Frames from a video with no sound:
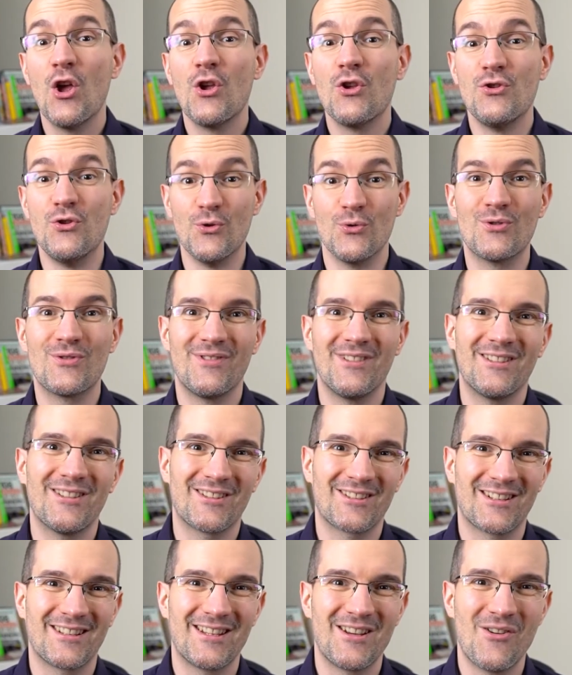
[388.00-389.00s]
Use
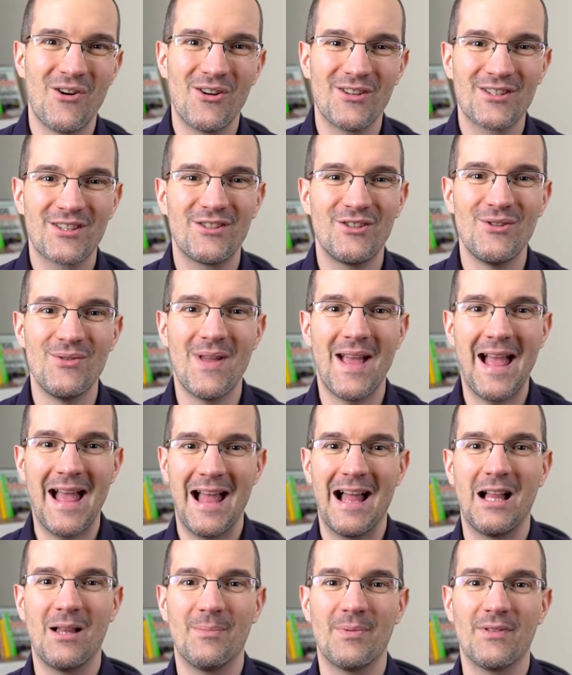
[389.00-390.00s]
retargeting ads to
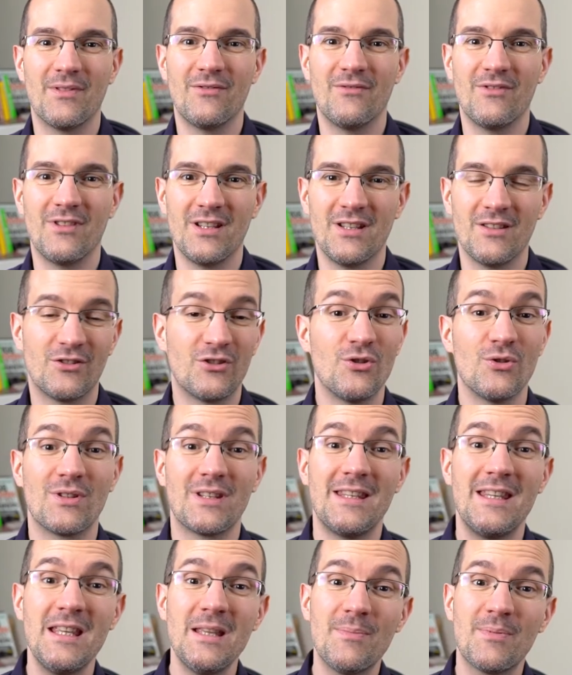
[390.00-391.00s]
help to
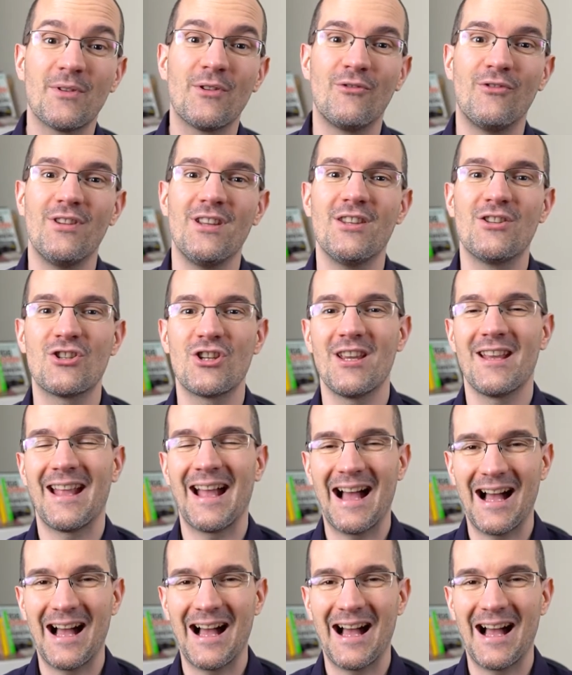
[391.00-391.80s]
keep reaching